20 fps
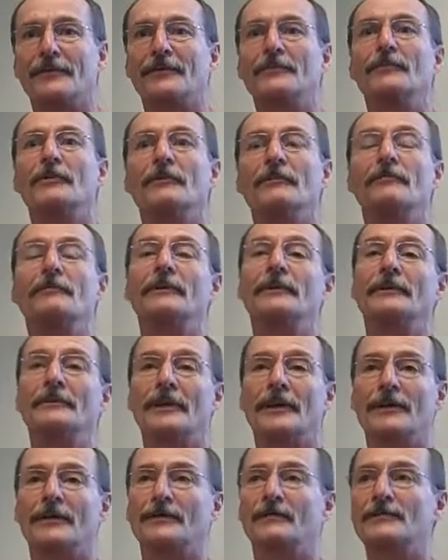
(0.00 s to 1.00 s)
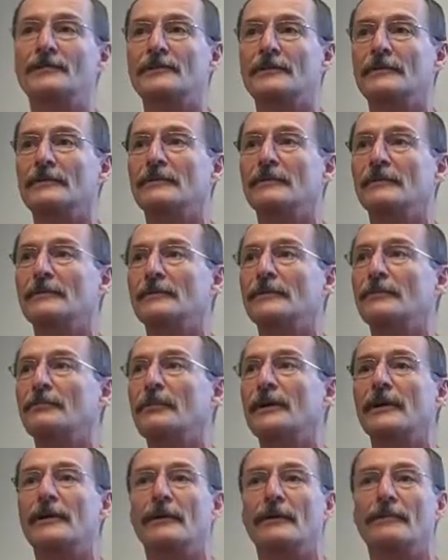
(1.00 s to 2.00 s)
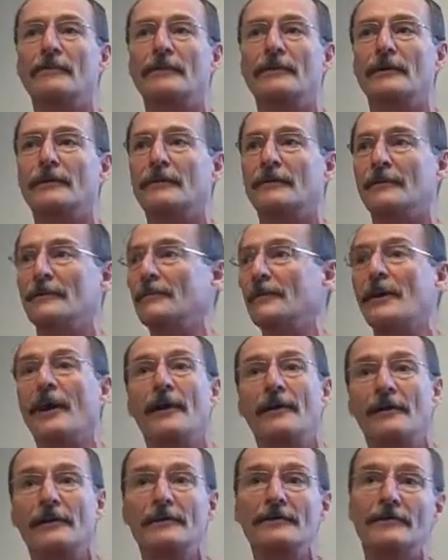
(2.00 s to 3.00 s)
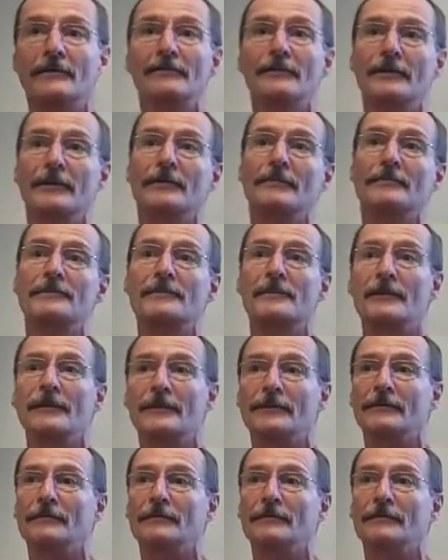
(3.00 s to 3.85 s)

the movement helps to break up the monotony sometimes.